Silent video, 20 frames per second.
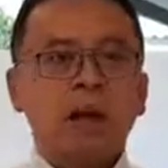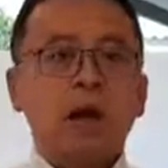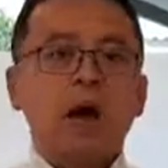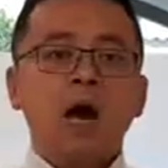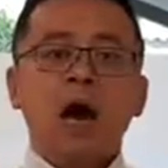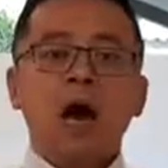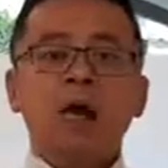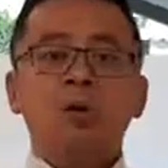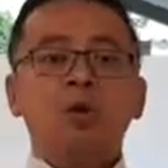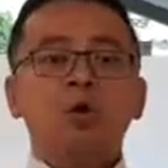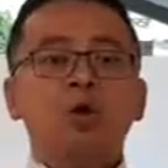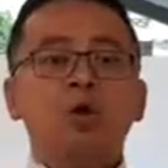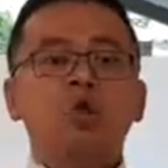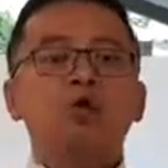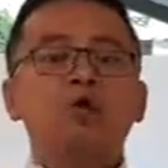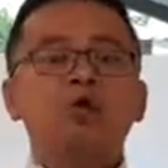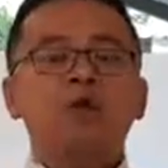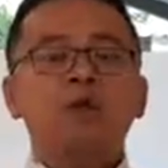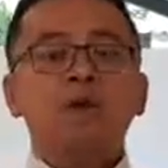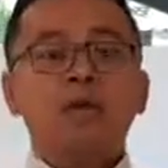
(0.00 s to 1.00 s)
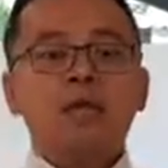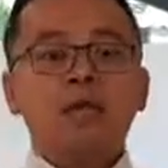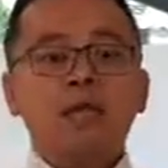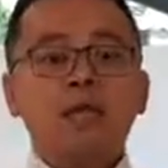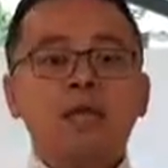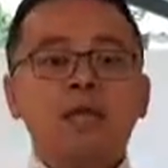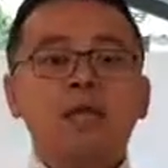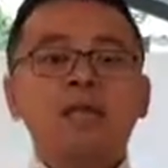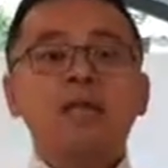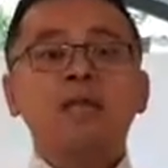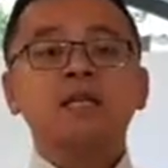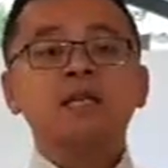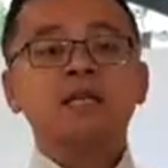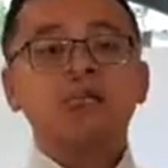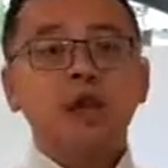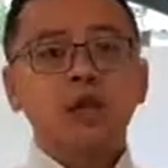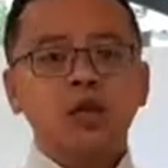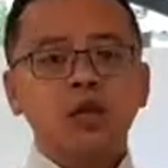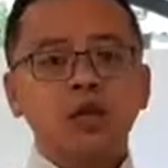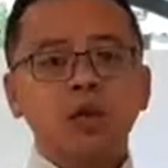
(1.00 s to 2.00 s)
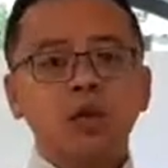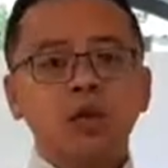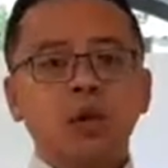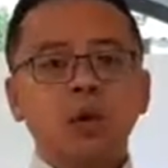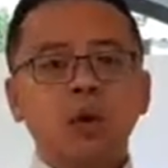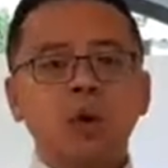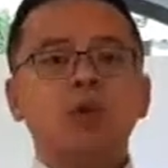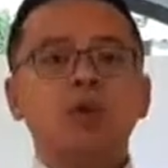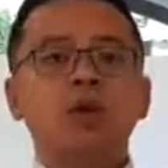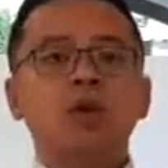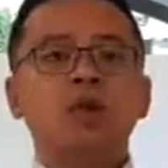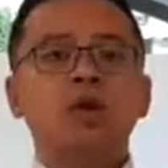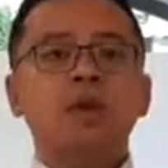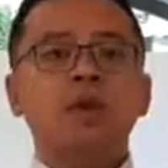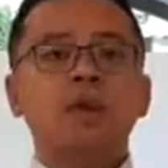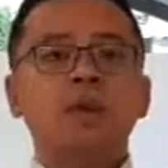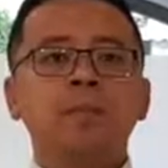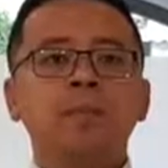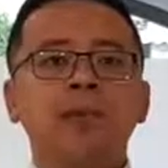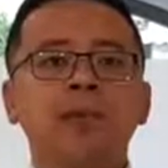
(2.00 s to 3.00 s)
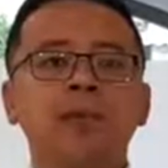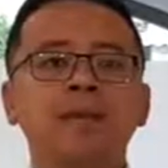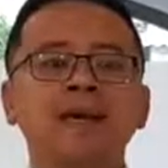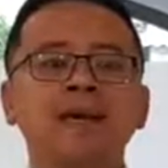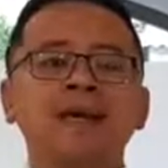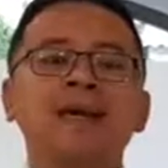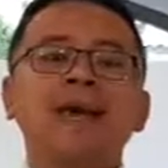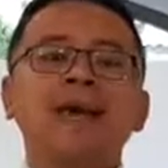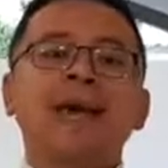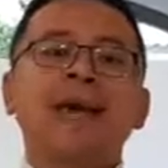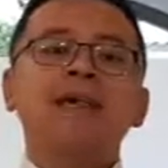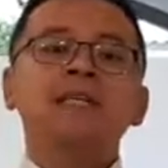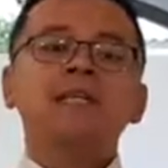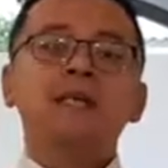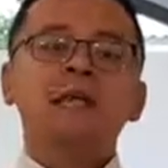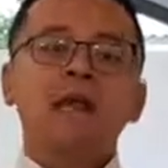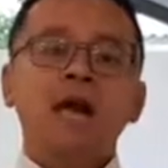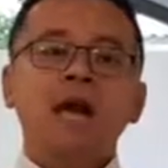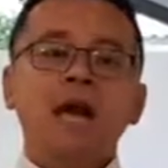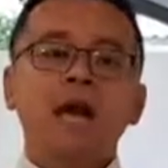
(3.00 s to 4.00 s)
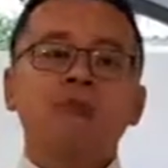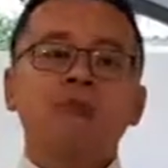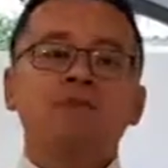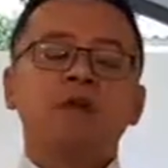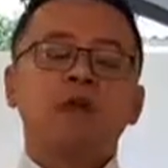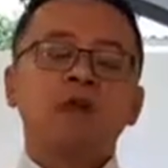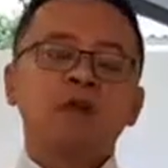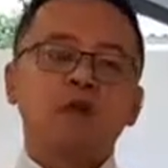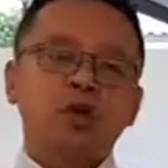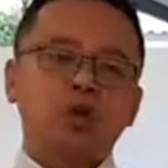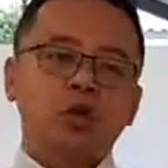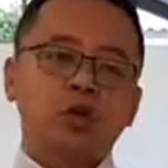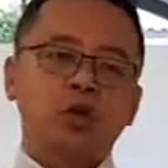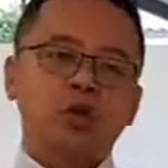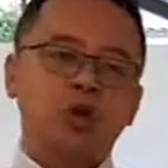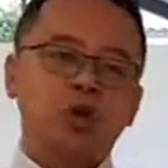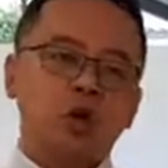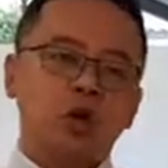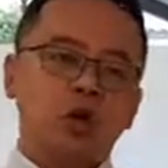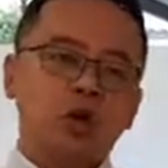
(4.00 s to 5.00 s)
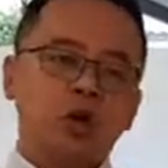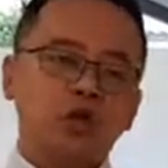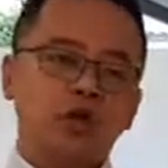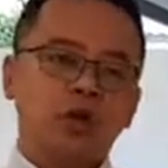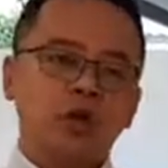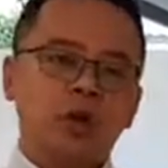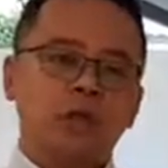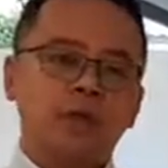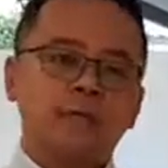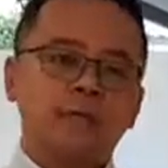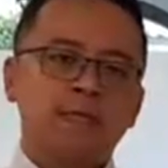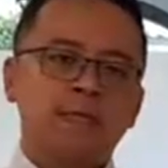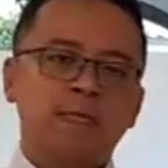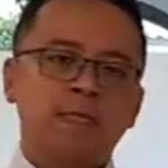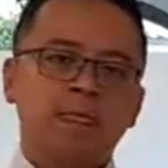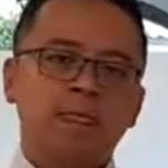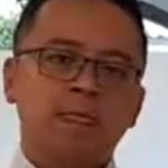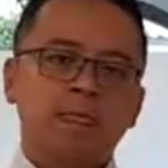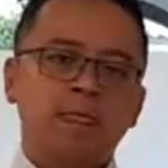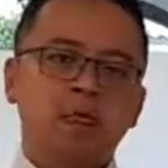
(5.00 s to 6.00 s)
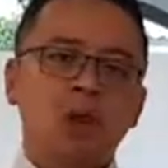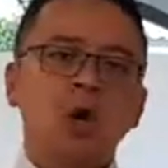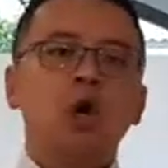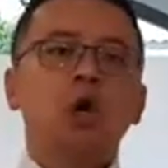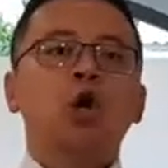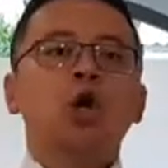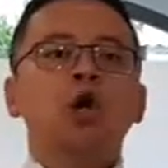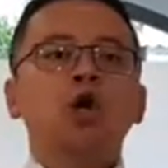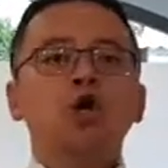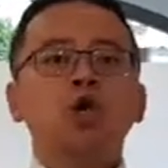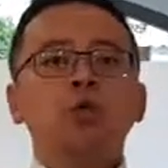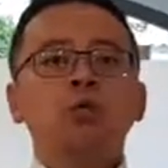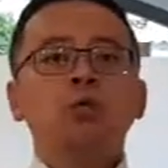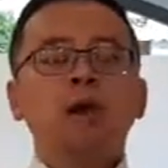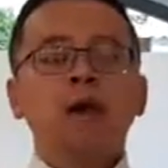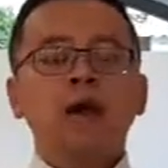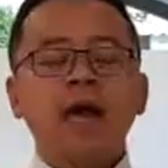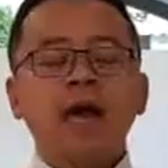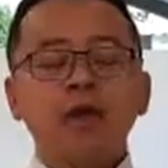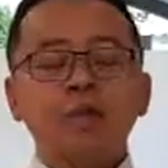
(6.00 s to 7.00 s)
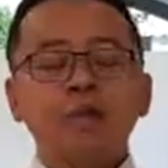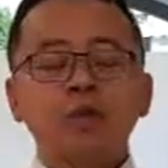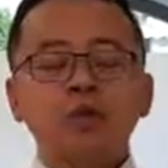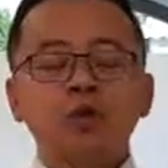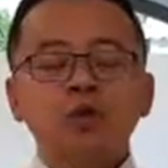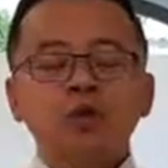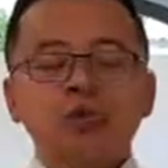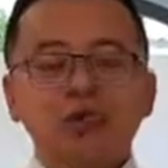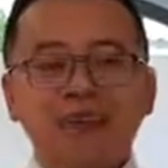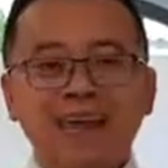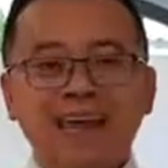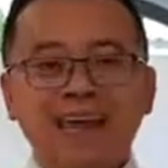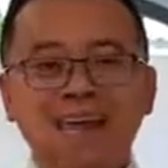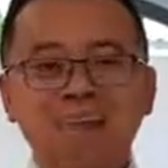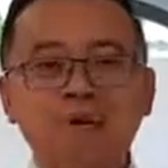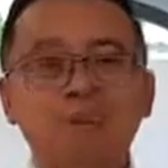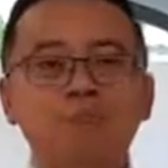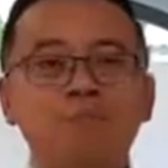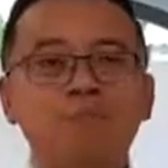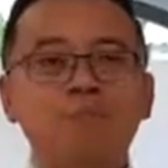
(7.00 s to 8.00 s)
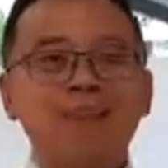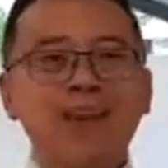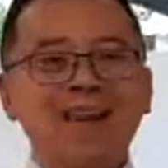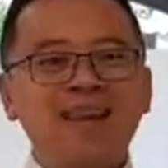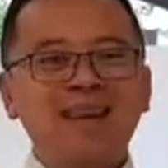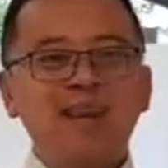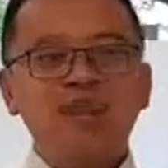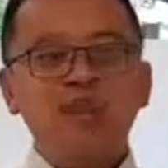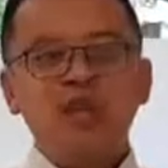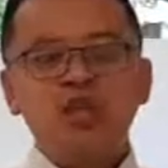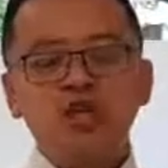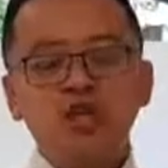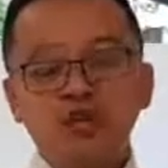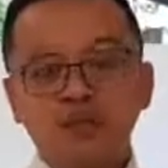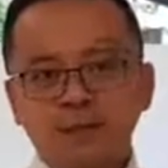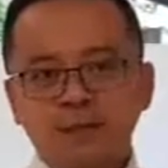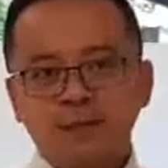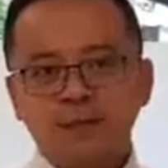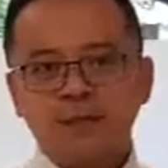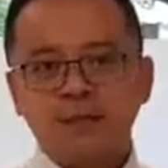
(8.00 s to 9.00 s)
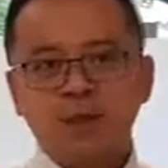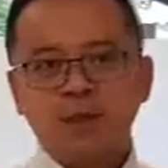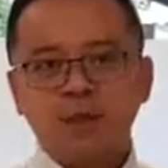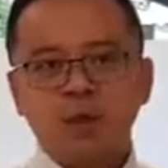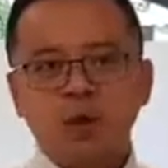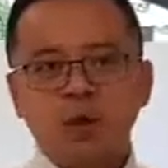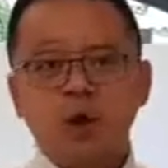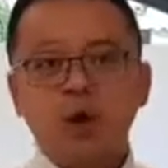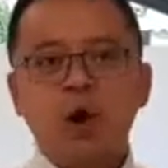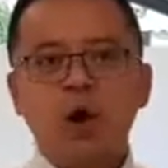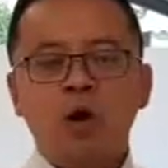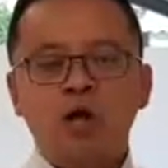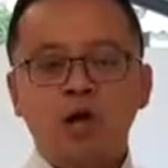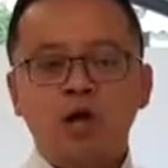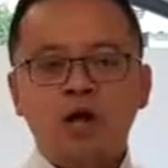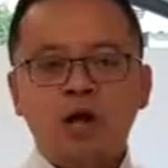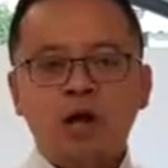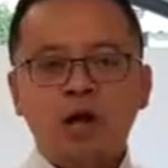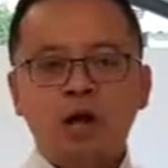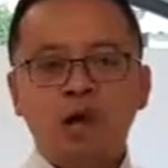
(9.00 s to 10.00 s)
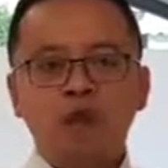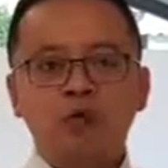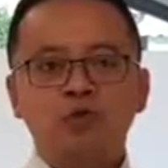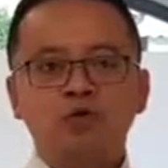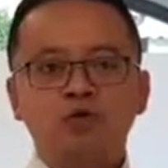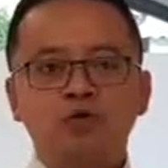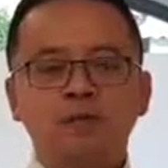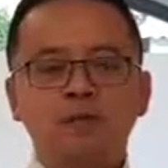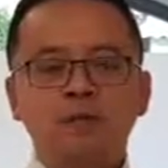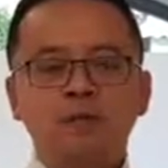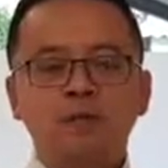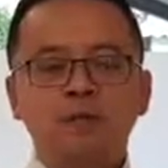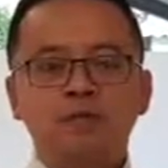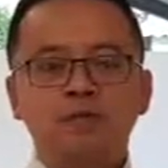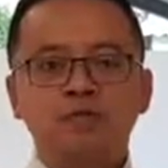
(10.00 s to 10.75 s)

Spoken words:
I told you already that a Spanish portfolio bond is a life assurance contract. You are able to name beneficiaries of that contract.